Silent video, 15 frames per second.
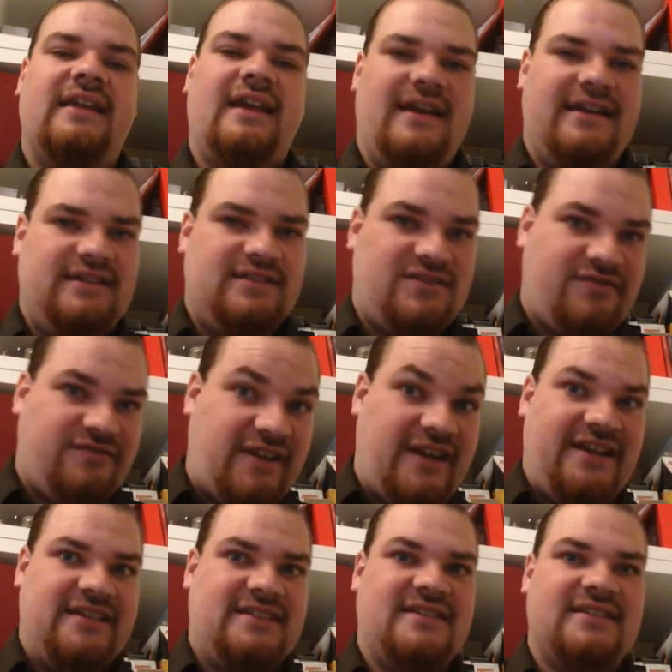at its
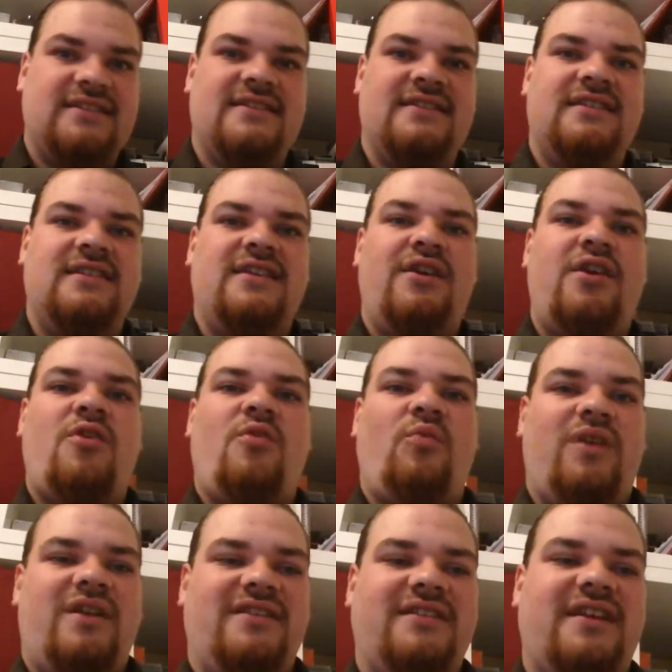finest,
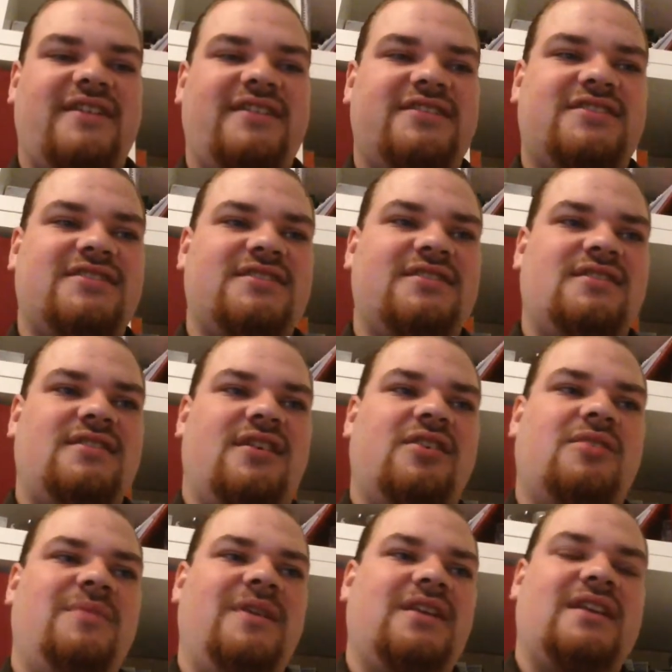where dice are
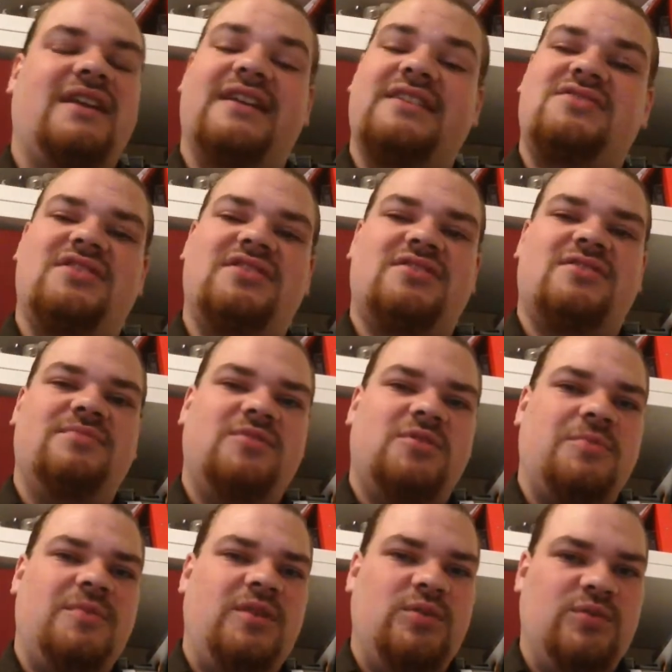merely a system to
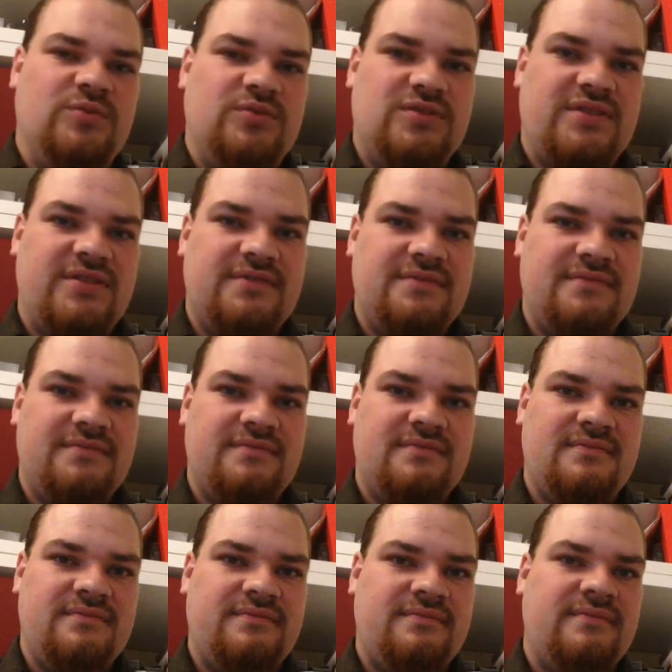be used,
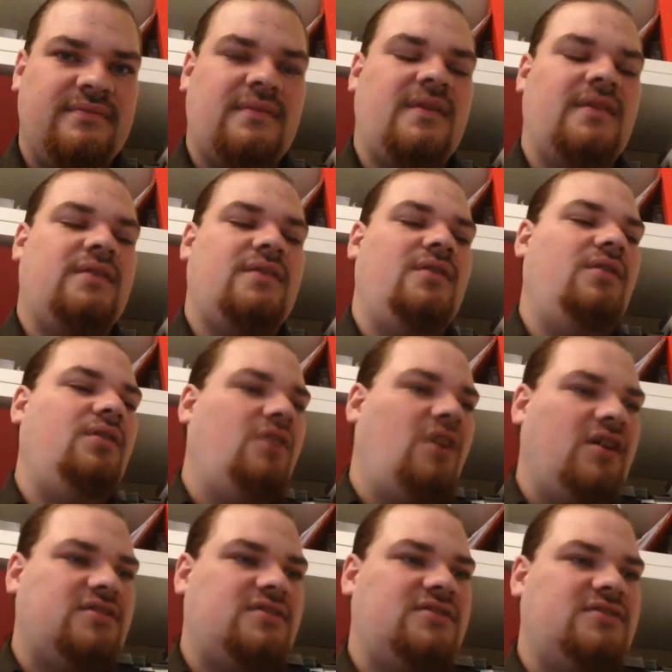
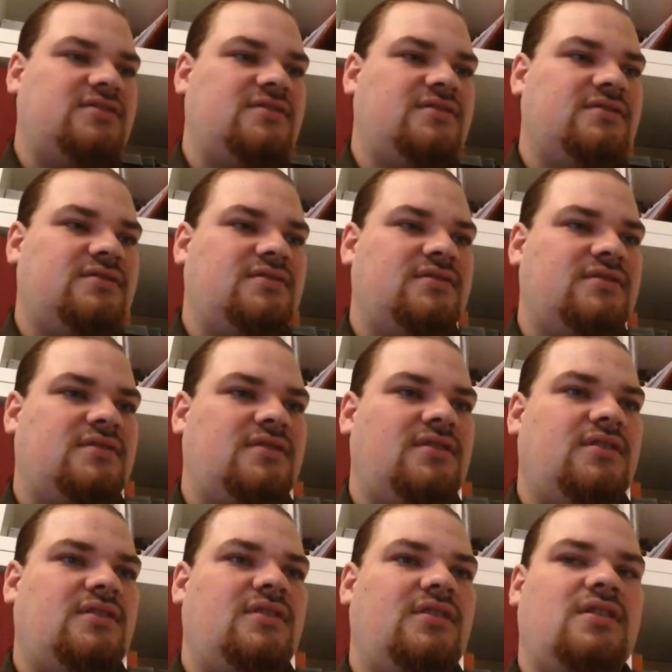not
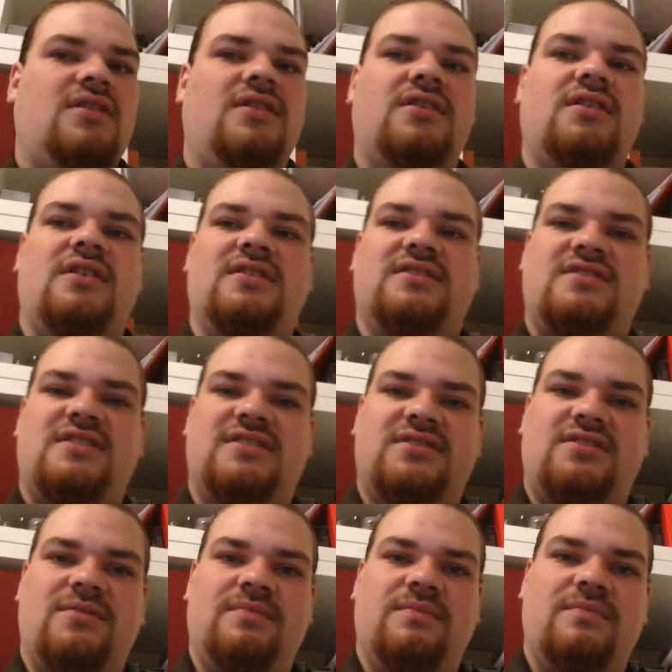a
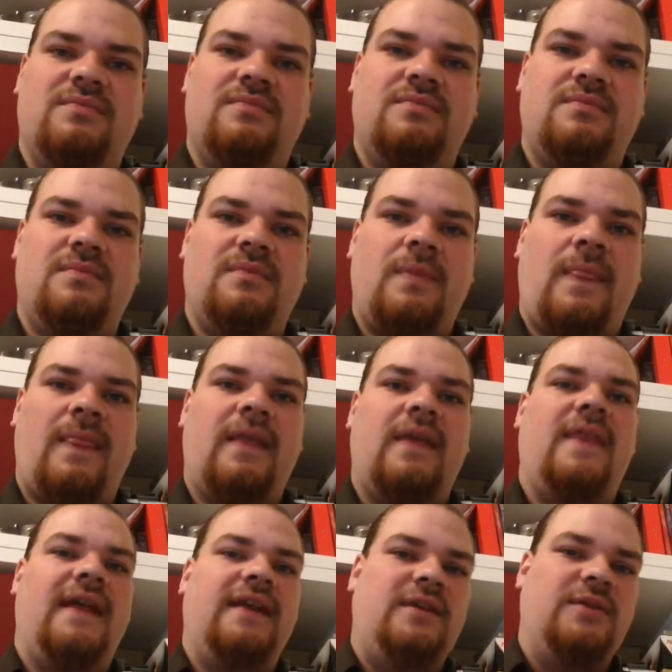system
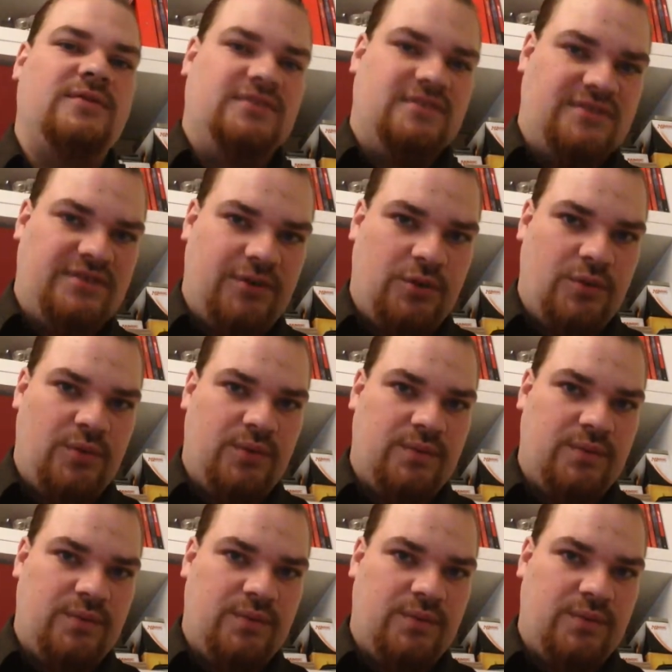that uses you.